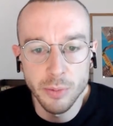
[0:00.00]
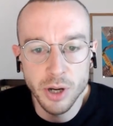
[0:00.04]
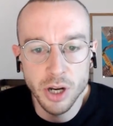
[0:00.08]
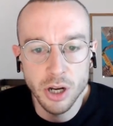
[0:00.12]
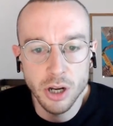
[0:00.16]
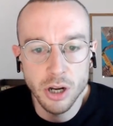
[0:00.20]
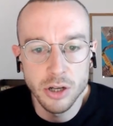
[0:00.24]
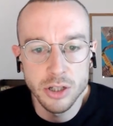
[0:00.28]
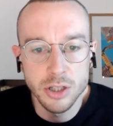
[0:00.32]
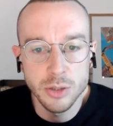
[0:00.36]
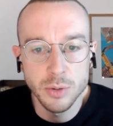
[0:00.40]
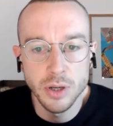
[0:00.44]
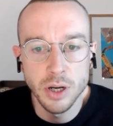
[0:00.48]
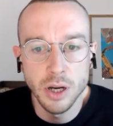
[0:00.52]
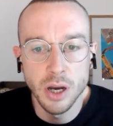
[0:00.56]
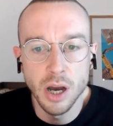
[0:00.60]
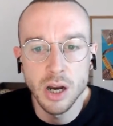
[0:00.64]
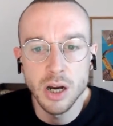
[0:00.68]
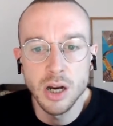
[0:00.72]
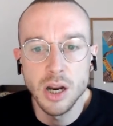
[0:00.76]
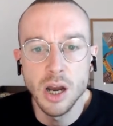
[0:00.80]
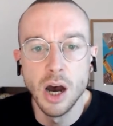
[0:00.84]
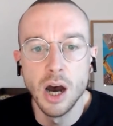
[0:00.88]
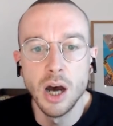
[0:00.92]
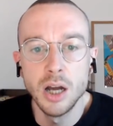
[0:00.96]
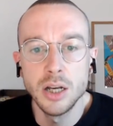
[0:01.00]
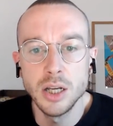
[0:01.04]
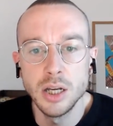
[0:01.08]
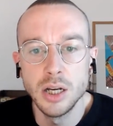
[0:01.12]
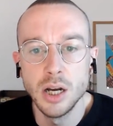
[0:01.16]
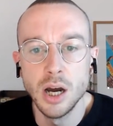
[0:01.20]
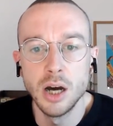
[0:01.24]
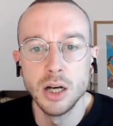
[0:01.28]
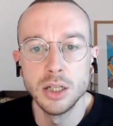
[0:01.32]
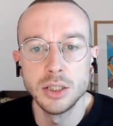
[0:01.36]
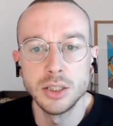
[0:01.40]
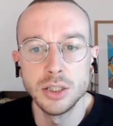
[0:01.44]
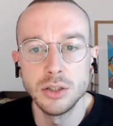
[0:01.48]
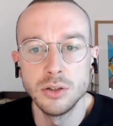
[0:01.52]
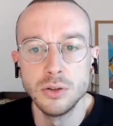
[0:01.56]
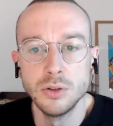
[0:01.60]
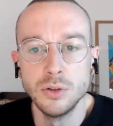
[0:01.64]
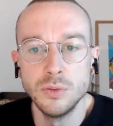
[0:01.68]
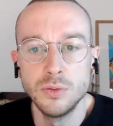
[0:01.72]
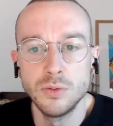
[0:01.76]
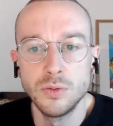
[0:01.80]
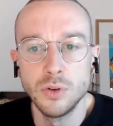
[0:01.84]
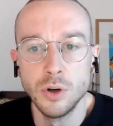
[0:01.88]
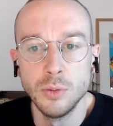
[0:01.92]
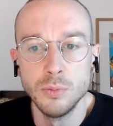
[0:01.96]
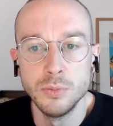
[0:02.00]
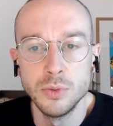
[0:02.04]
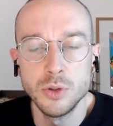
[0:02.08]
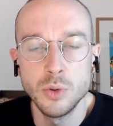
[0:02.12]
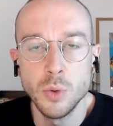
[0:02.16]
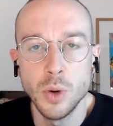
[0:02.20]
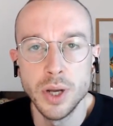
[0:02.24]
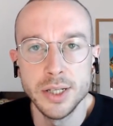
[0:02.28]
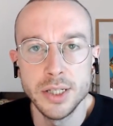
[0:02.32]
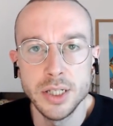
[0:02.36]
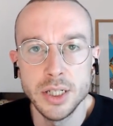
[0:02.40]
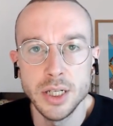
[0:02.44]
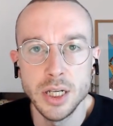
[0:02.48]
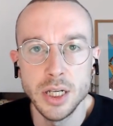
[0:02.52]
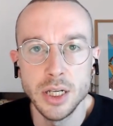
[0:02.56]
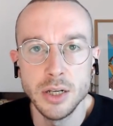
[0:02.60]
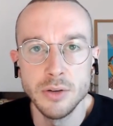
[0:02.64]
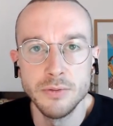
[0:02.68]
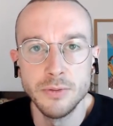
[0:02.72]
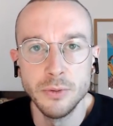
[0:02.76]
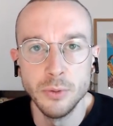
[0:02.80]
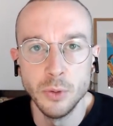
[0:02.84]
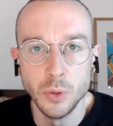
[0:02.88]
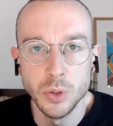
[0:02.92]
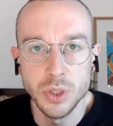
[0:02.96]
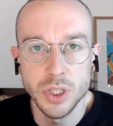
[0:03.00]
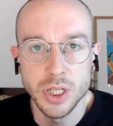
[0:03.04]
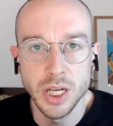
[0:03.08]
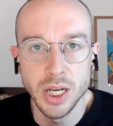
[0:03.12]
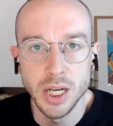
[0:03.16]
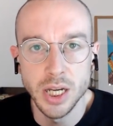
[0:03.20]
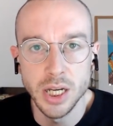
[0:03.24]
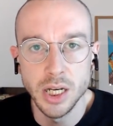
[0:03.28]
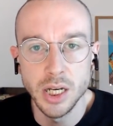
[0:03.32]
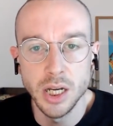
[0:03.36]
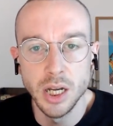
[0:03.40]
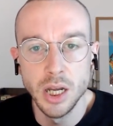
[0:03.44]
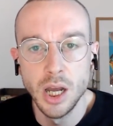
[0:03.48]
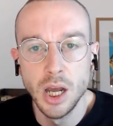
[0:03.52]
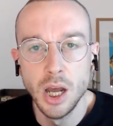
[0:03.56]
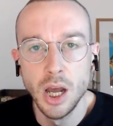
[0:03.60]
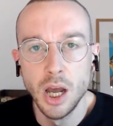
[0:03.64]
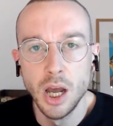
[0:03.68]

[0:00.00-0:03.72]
I'm going to go to a Guardian article from 2014.